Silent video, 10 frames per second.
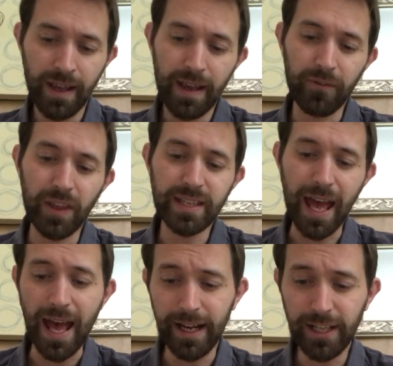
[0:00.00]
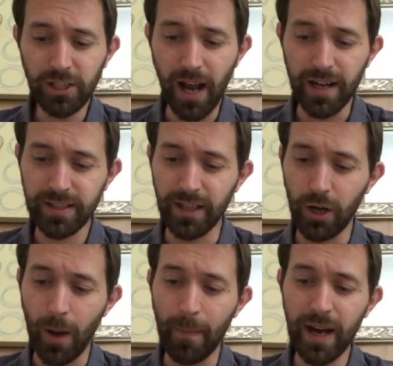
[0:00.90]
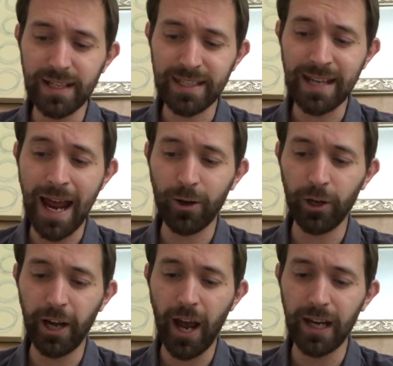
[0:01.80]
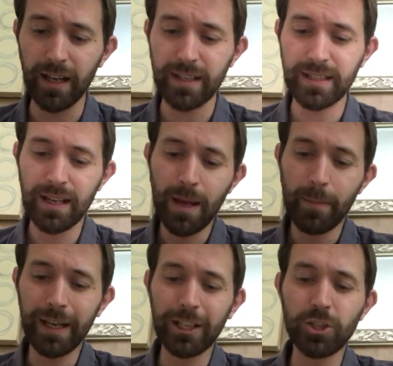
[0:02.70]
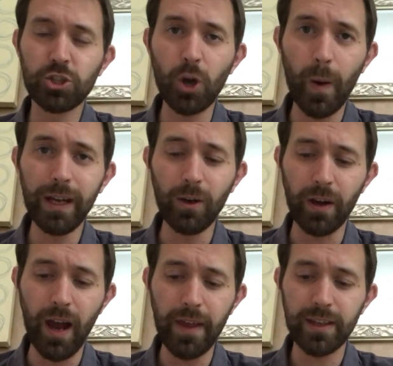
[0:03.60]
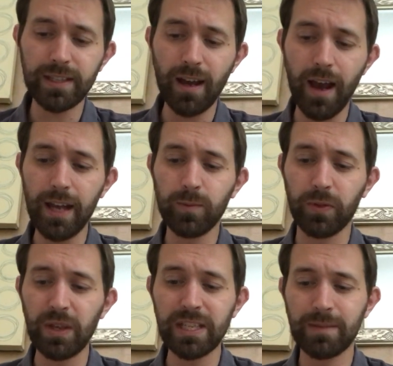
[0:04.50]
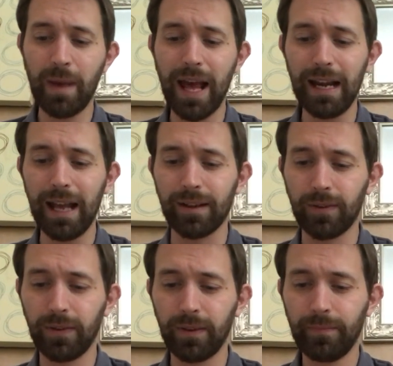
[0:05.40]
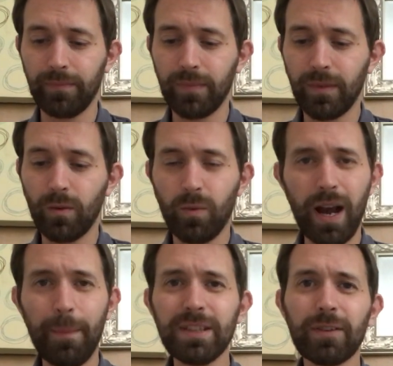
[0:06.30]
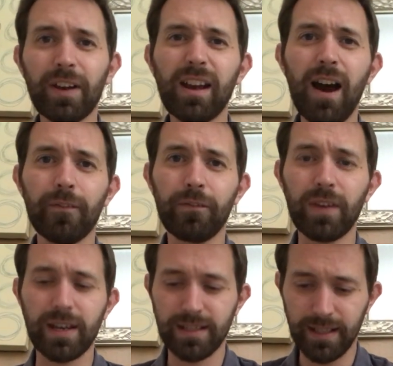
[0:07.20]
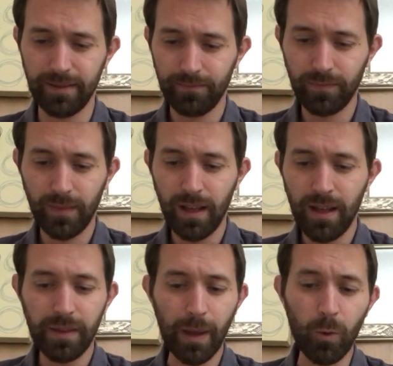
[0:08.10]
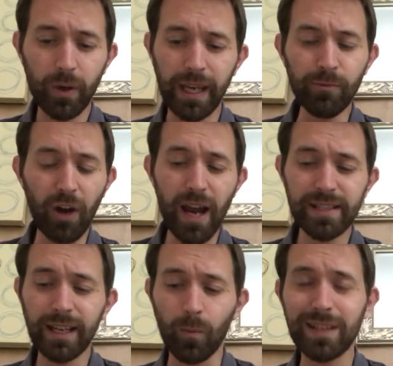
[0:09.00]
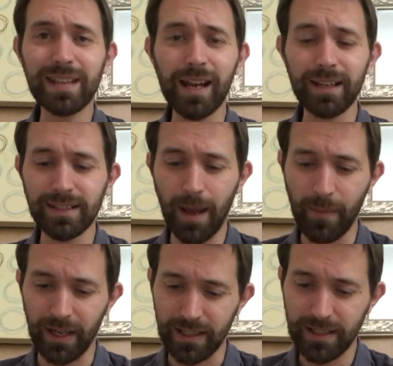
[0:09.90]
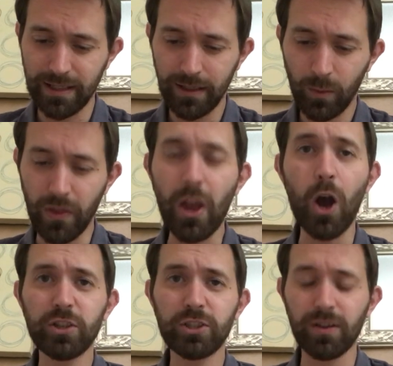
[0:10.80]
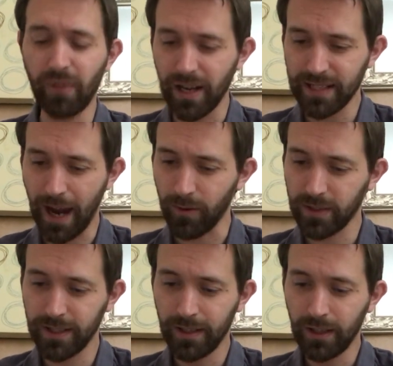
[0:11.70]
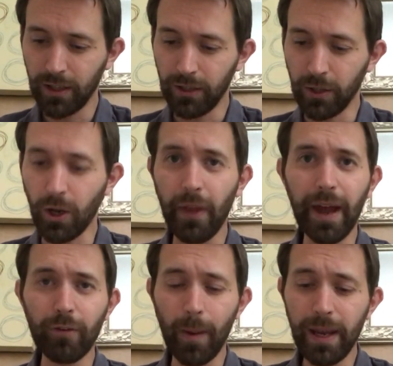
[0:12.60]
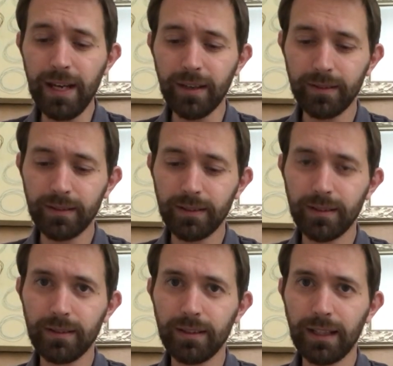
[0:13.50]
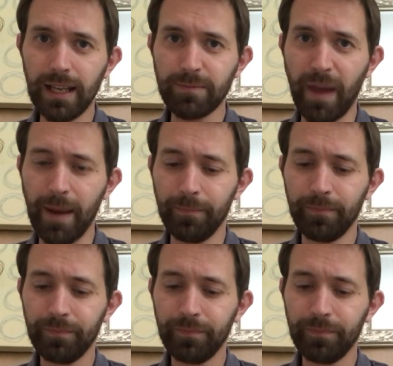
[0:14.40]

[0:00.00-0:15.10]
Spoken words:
"If there's any chance the knot might snag on an eyelet, make a join on either side with this spare length." "What happens if I can't fix it?" "Then we'll keep rising and we're dead in 10 minutes, when the oxygen runs out. You got that, Robbie?" "Yes, ma'am."